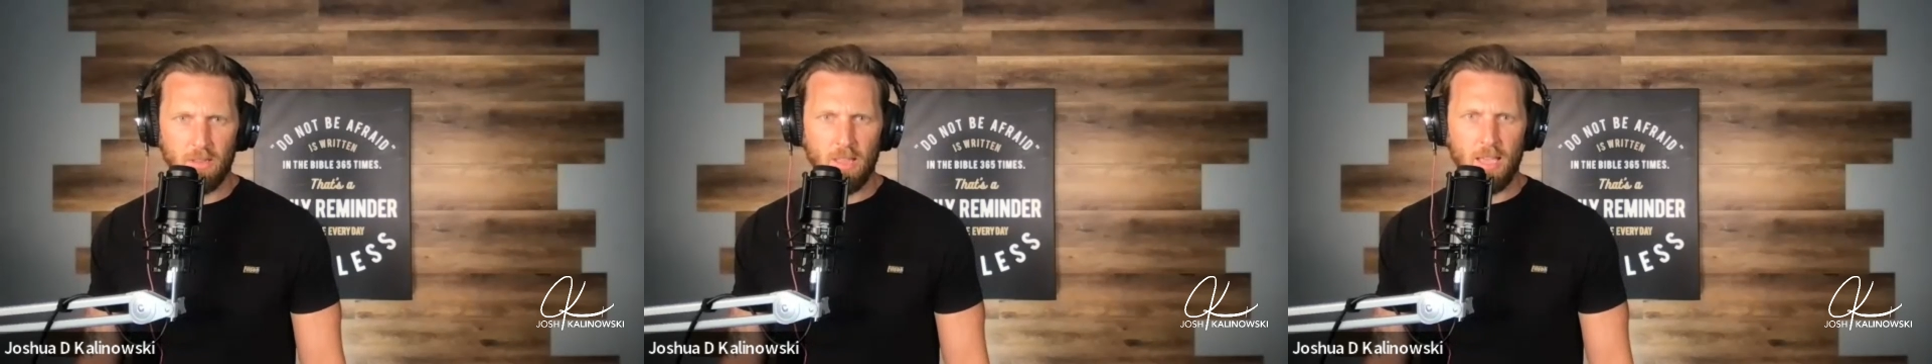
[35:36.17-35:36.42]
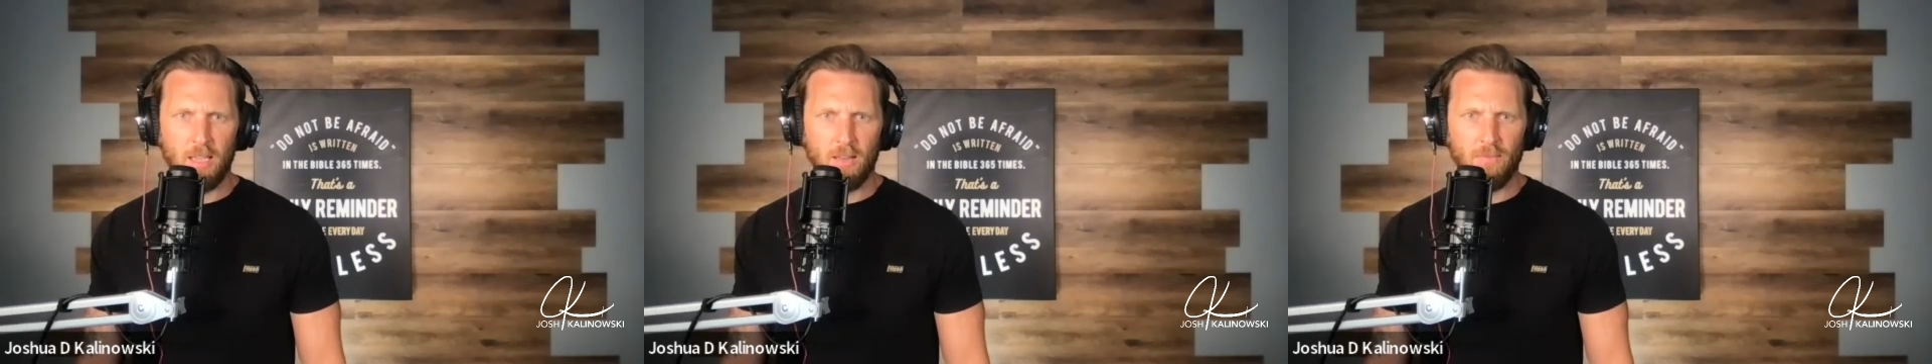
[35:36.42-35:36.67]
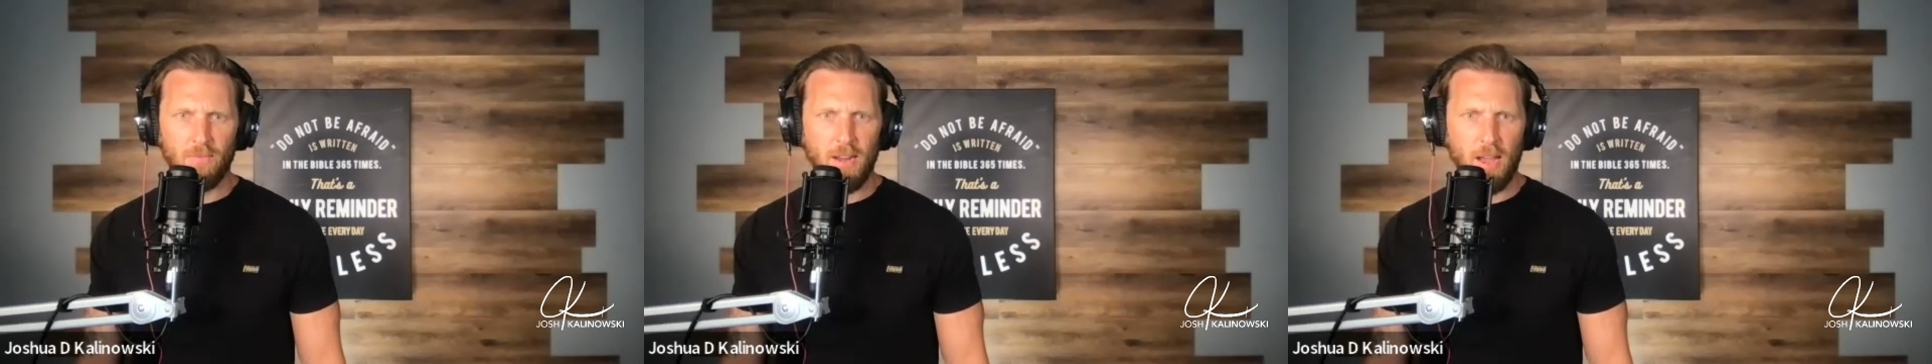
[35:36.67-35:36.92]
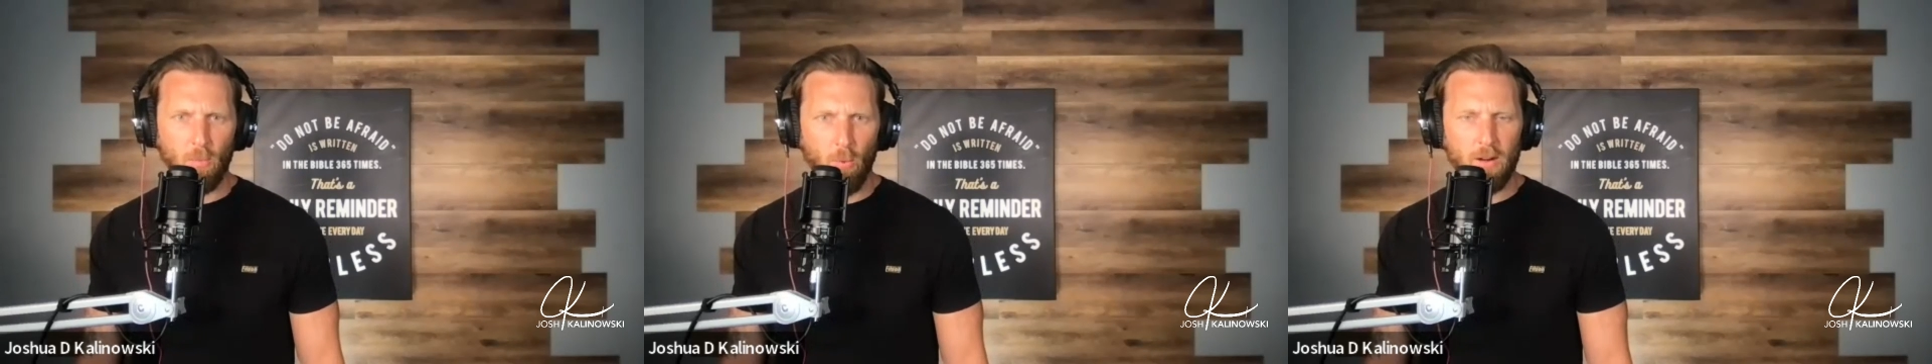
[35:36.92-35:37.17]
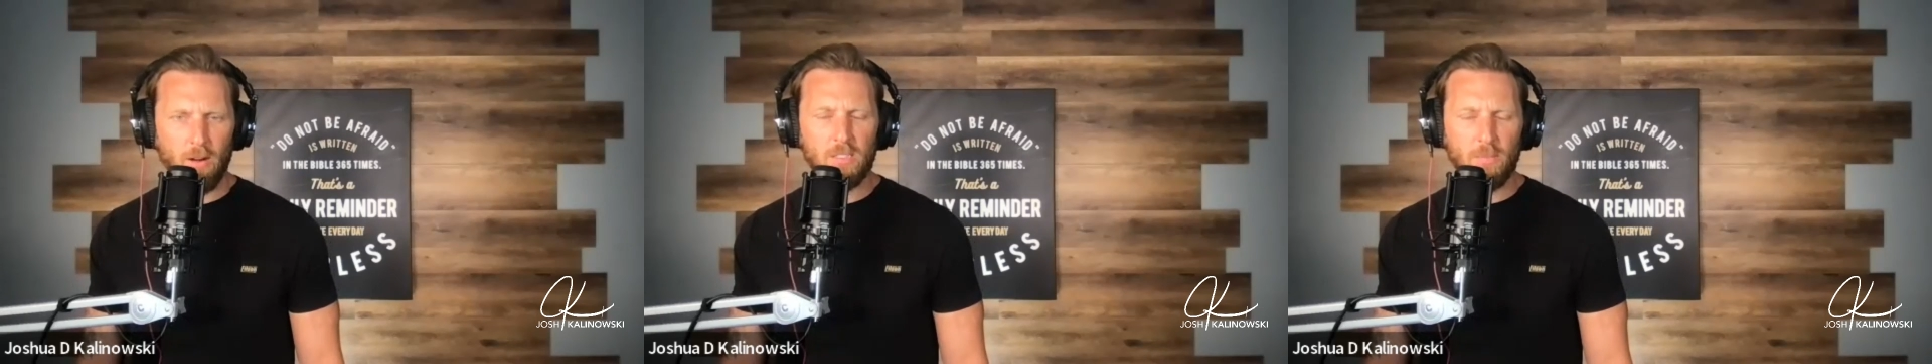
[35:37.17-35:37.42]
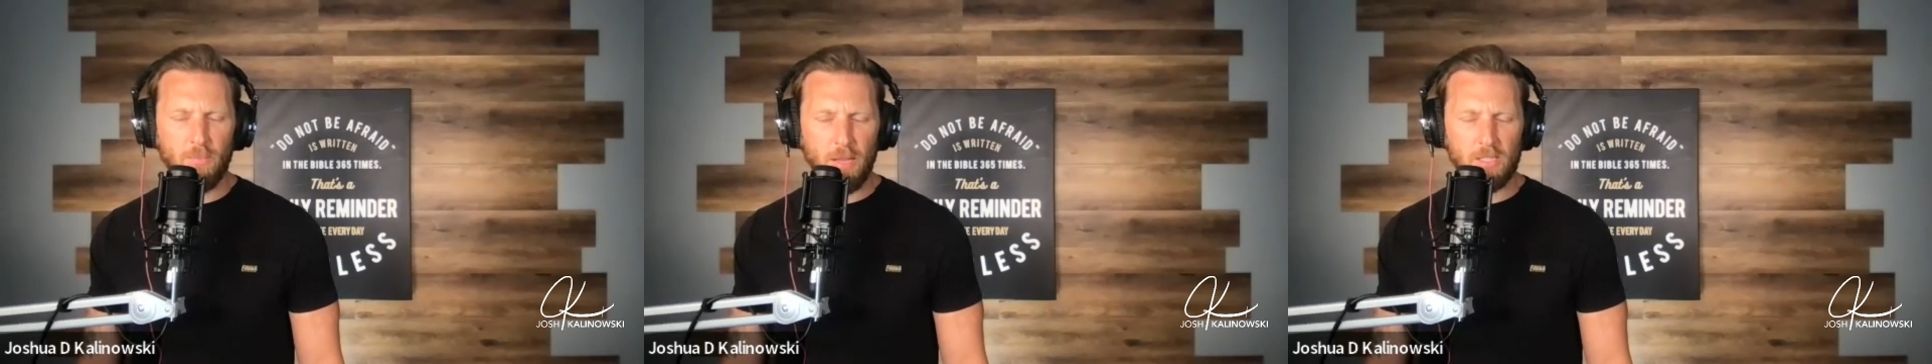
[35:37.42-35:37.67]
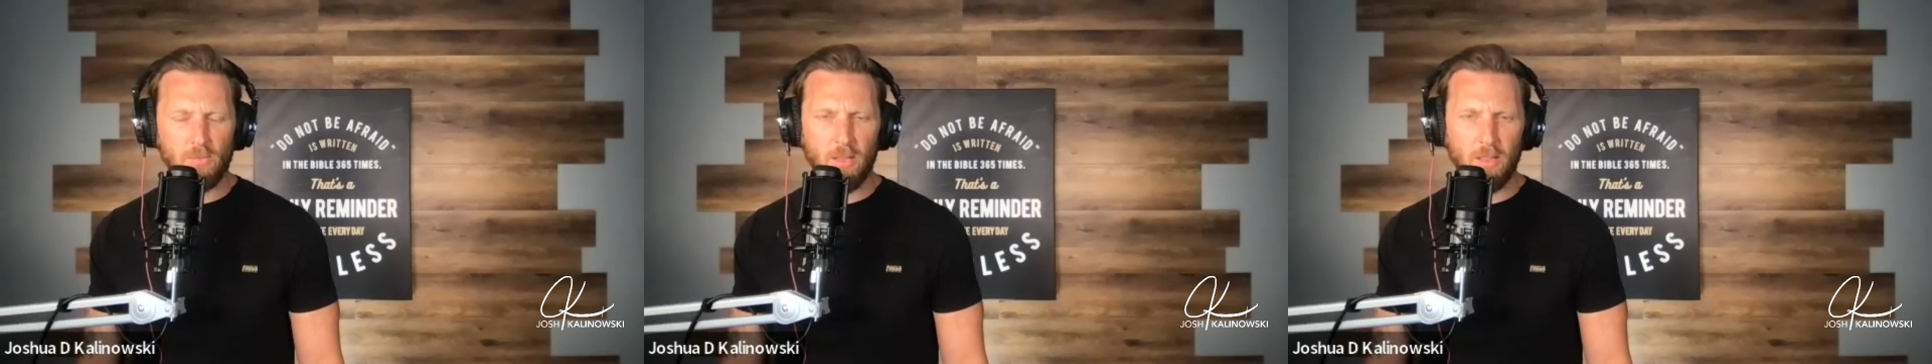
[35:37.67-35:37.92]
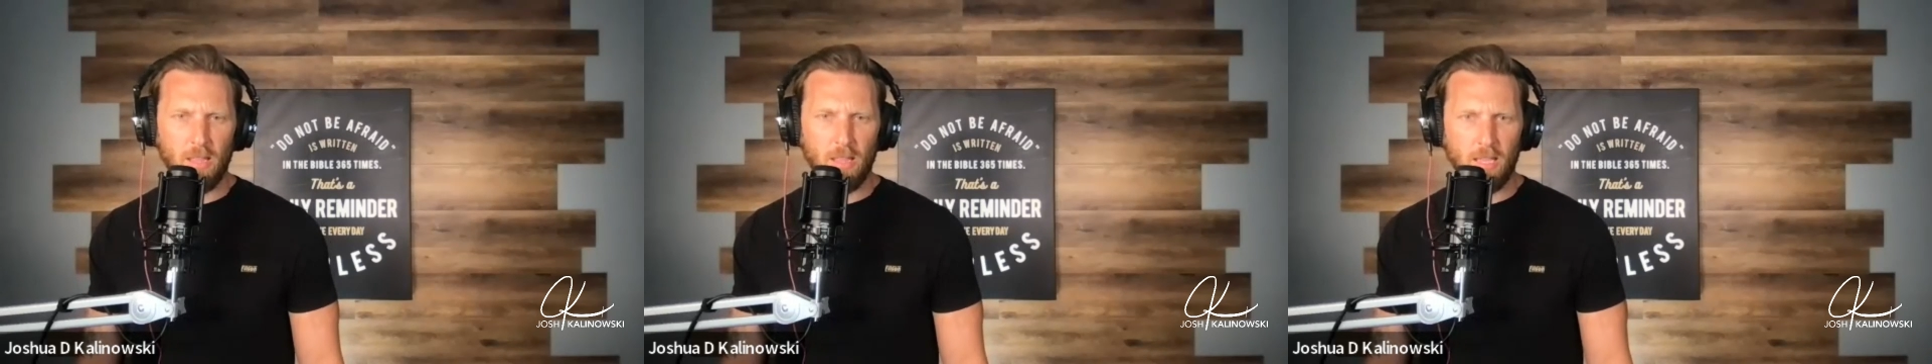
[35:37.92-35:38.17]
They can, now, where is the best
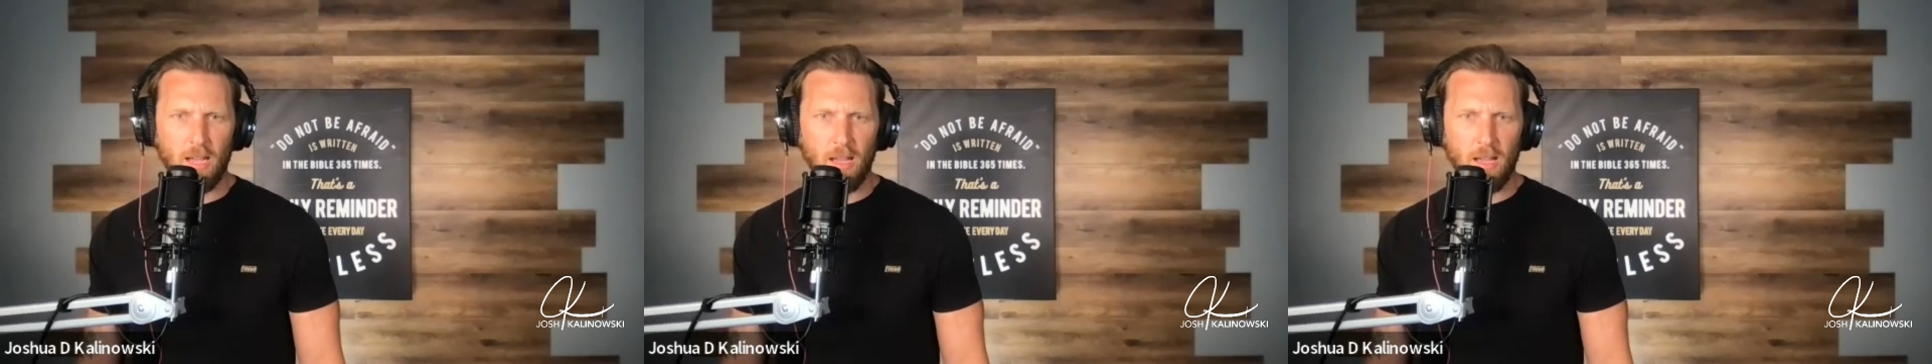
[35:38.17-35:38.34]
way that they can,